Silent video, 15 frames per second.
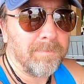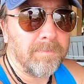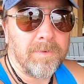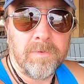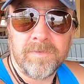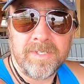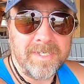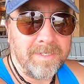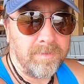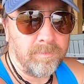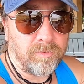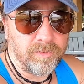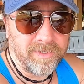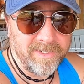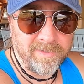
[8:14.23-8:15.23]
Some
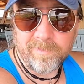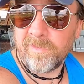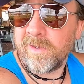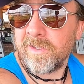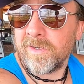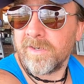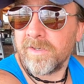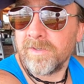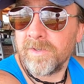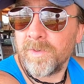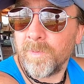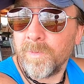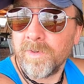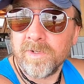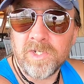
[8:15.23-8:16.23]
protein, we're drinking water,
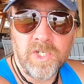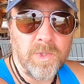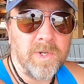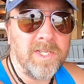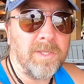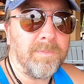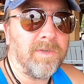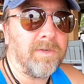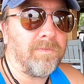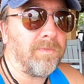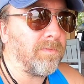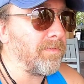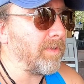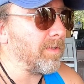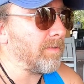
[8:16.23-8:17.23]
we're enjoying the
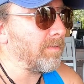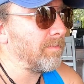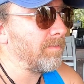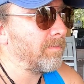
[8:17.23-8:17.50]
beautiful view.